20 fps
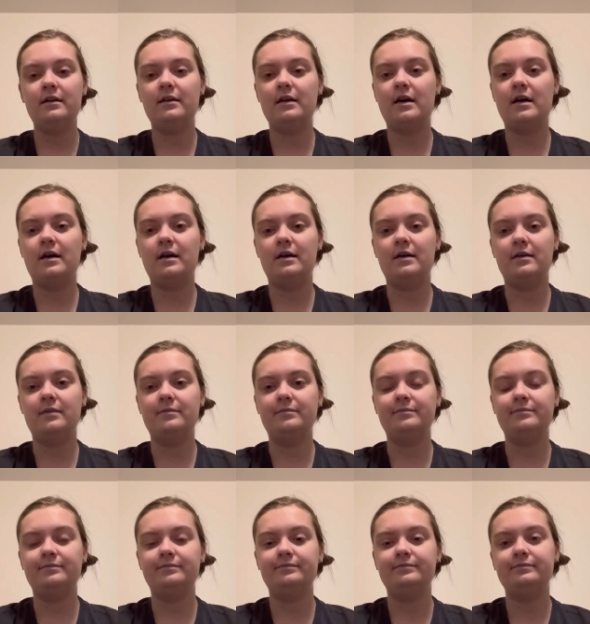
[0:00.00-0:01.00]

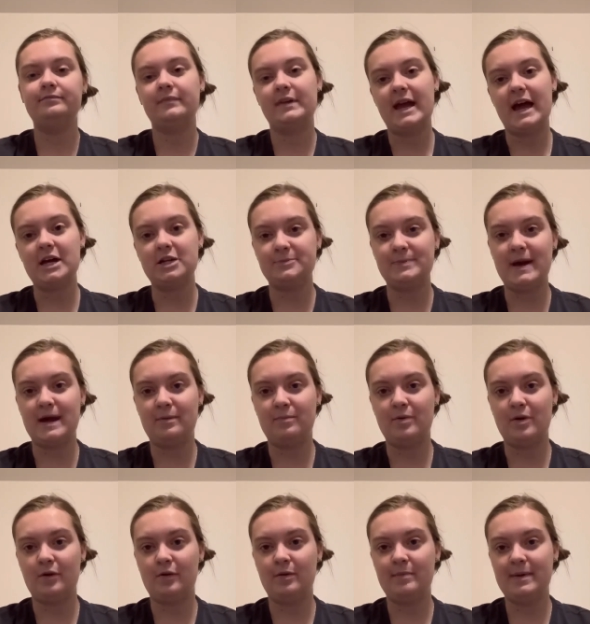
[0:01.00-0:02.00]
um, cashback
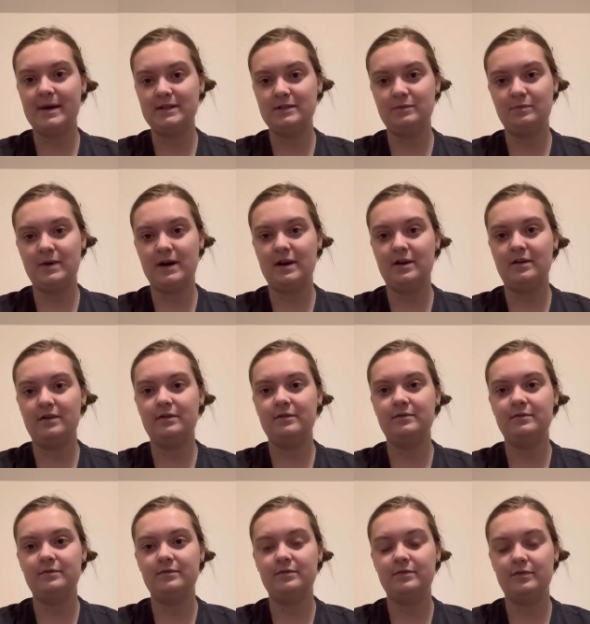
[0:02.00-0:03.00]
program as well
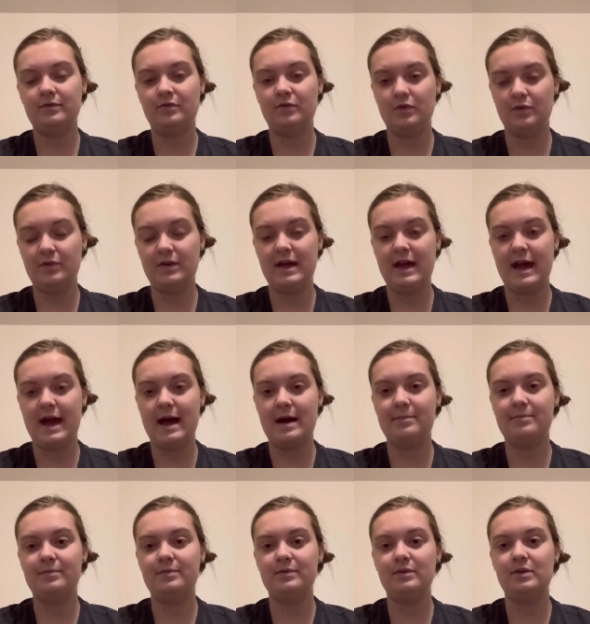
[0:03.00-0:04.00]
through the
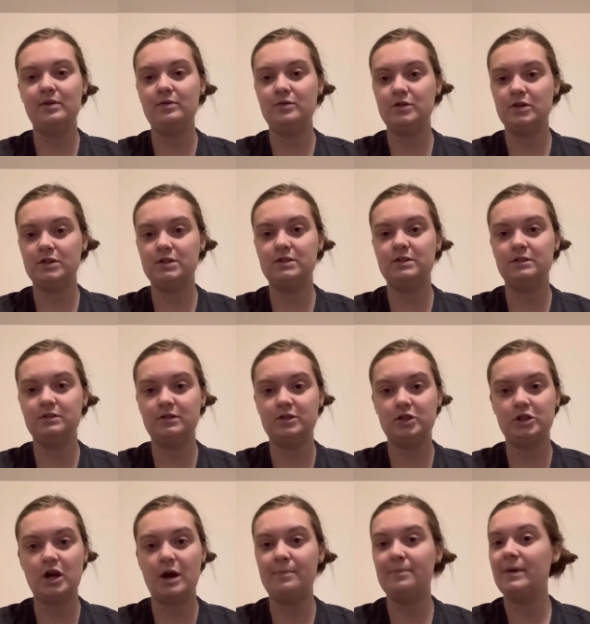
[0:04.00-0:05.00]
app. You just
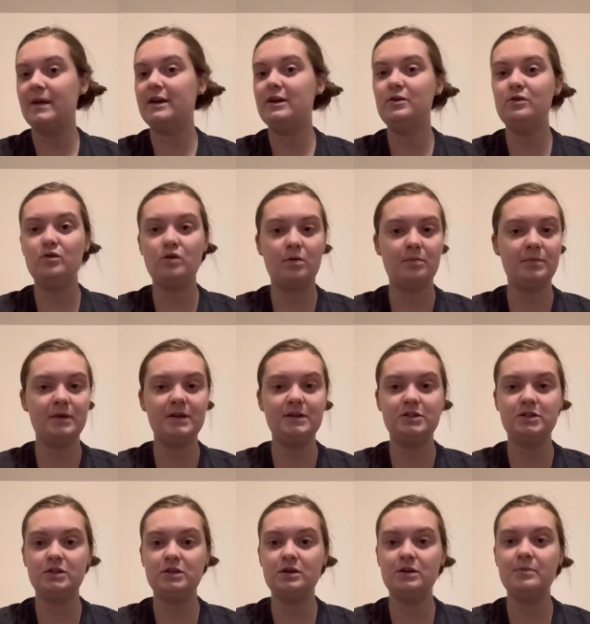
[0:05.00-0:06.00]
shop like you normally
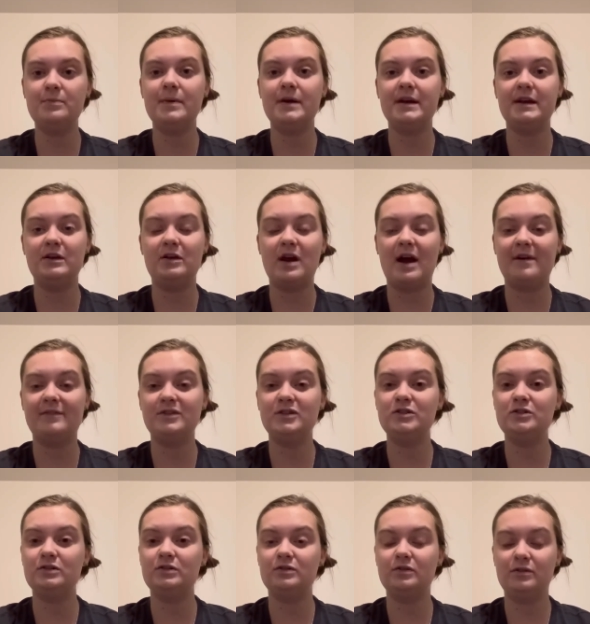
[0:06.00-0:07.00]
do, but you have to
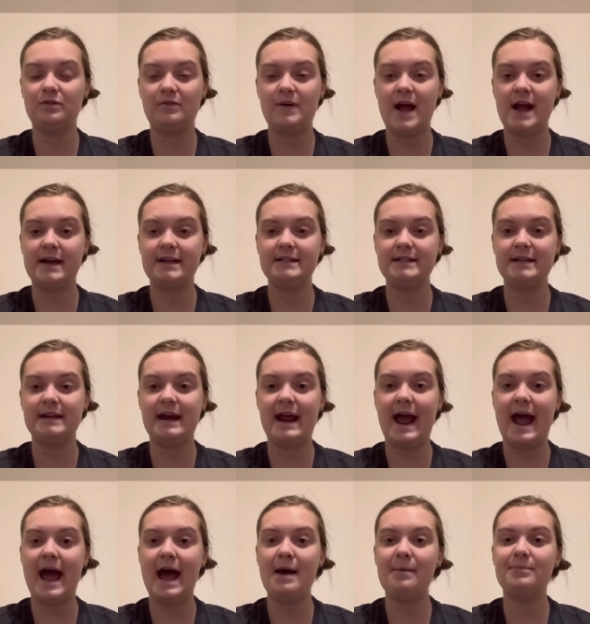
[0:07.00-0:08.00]
do it through the Rakuten
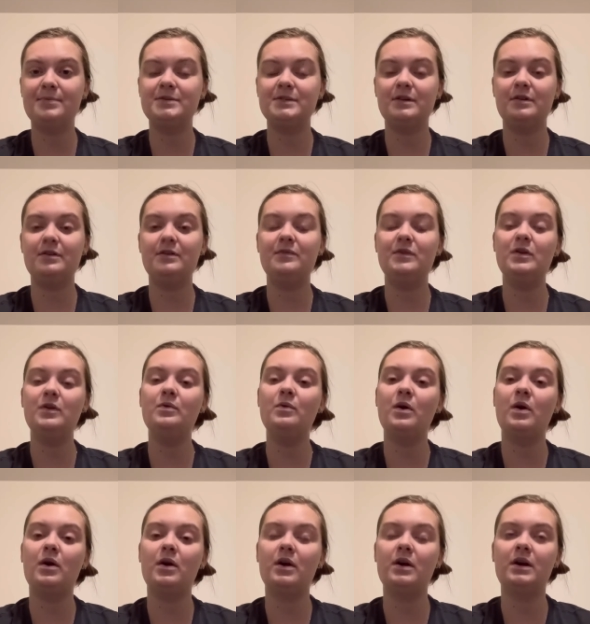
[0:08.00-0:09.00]
app. So if you
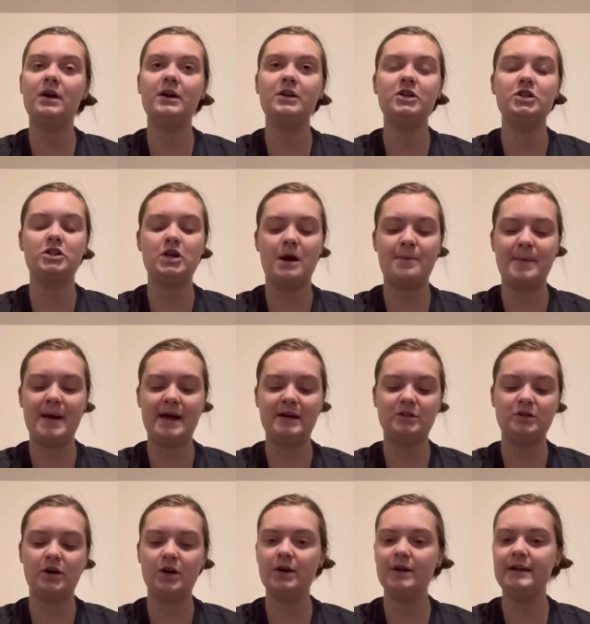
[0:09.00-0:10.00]
are going to shop at
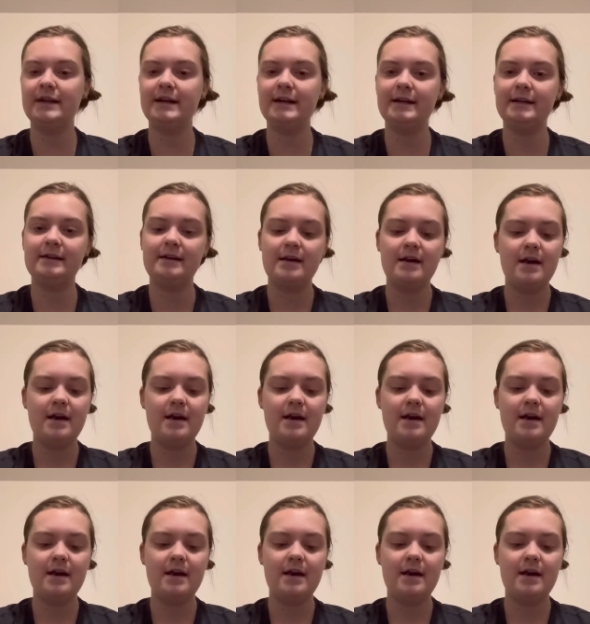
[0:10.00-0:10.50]
Target,